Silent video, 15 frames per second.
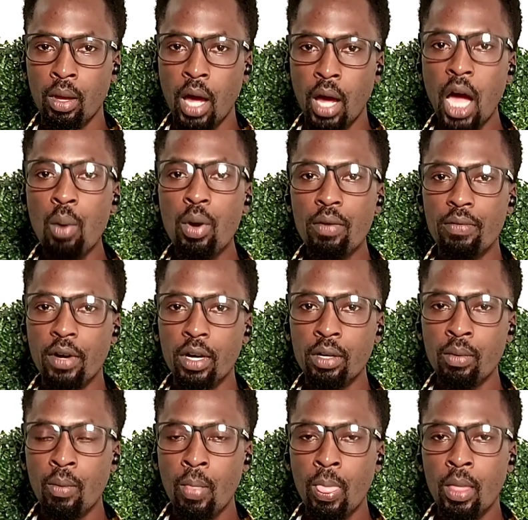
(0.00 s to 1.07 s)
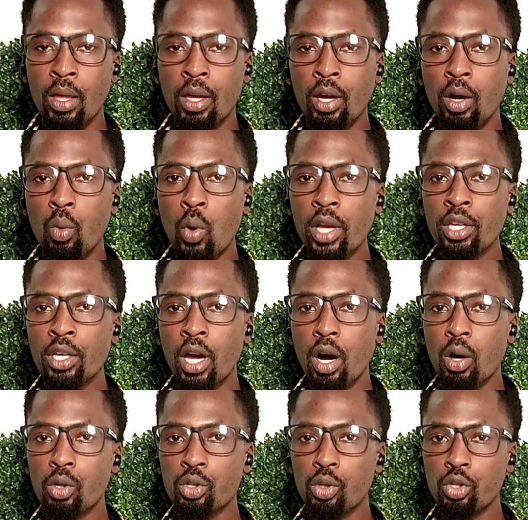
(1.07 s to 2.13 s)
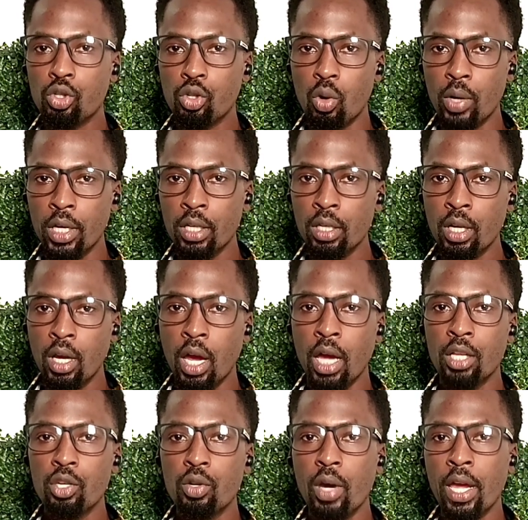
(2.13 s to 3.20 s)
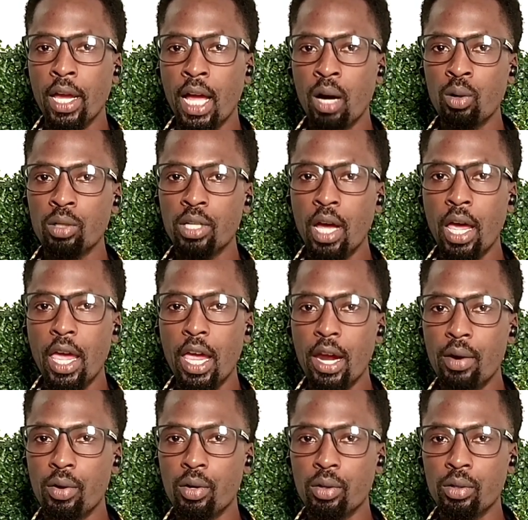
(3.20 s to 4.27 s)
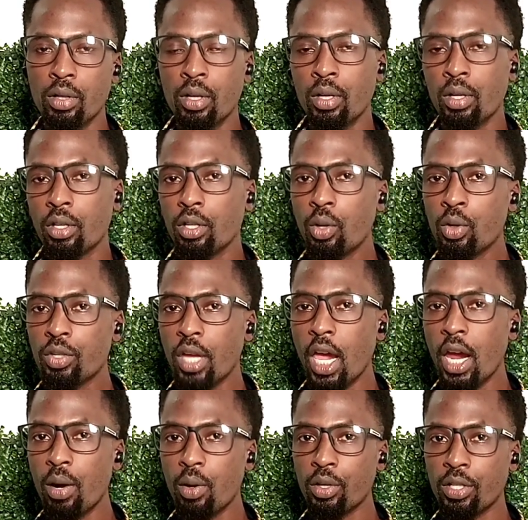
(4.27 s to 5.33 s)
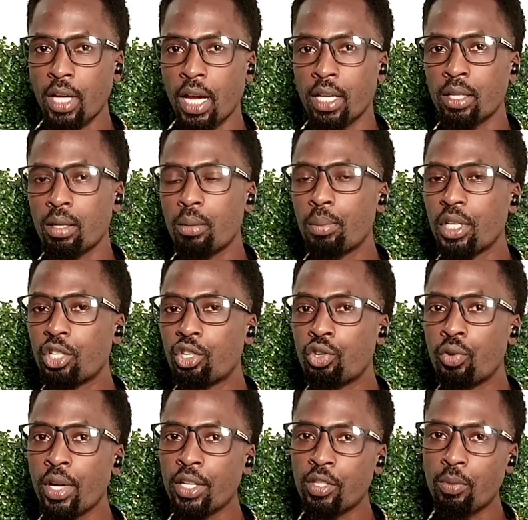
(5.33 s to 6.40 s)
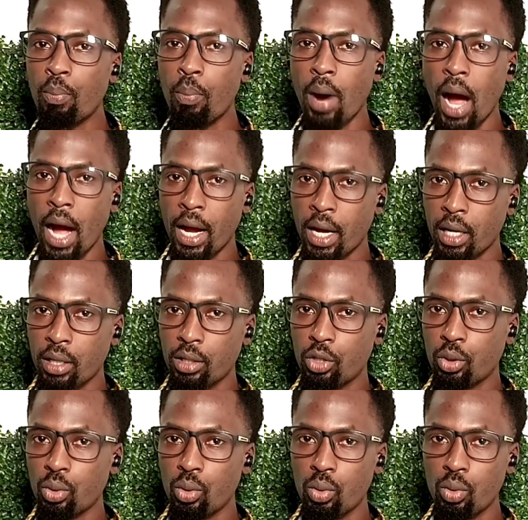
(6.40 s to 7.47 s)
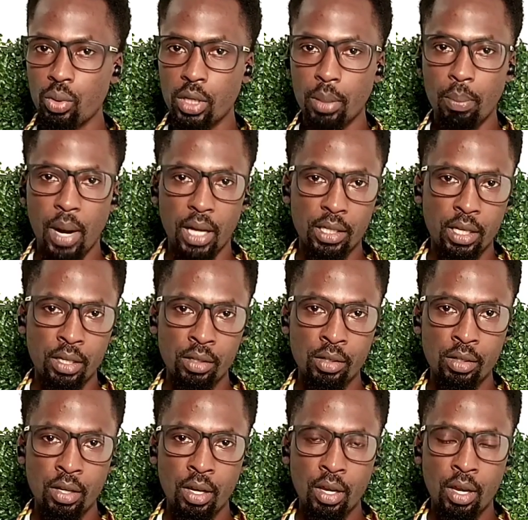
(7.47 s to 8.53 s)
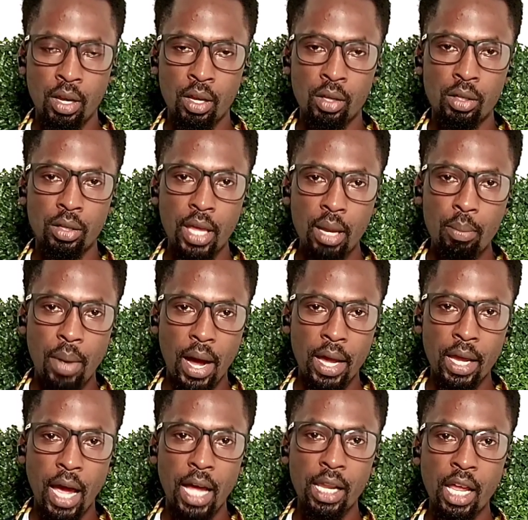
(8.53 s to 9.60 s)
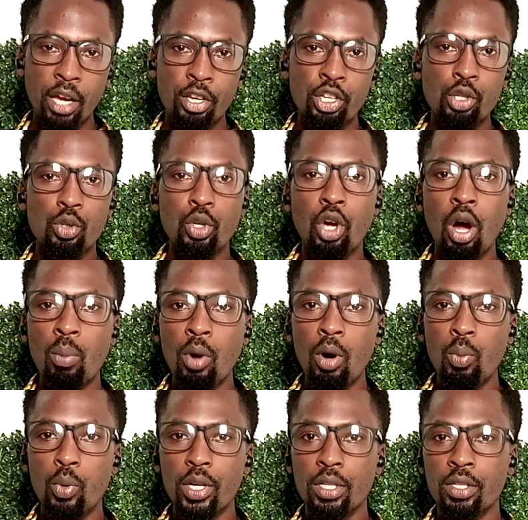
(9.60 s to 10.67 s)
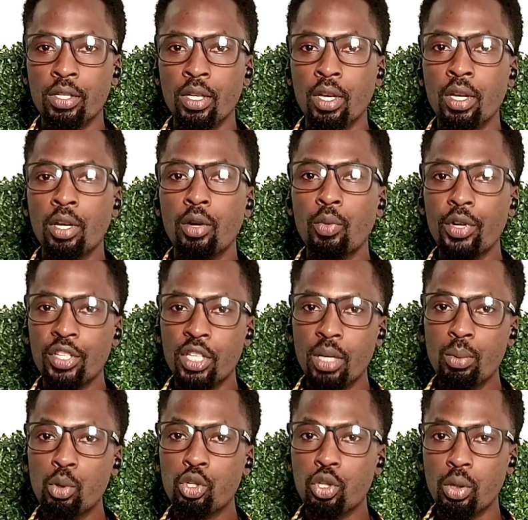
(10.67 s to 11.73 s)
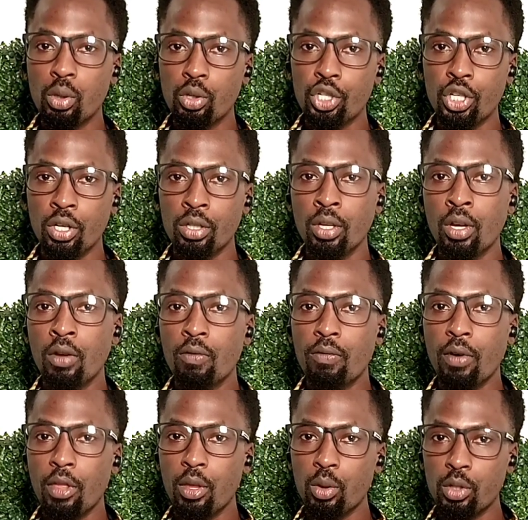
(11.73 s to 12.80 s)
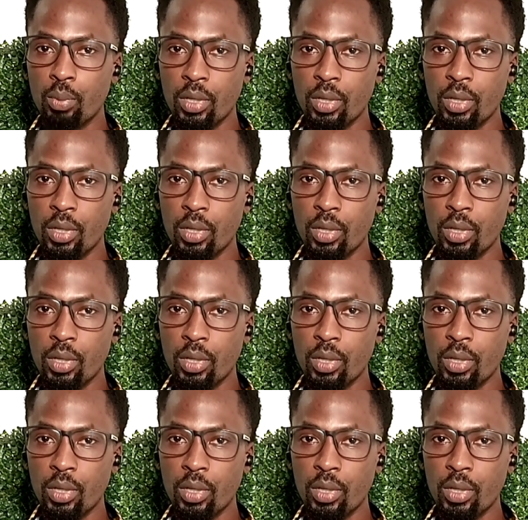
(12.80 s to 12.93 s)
However, when you're also sewing and you encounter error, those errors can be traced back to the patterns, thereby allowing you to come up with reasonable solution for those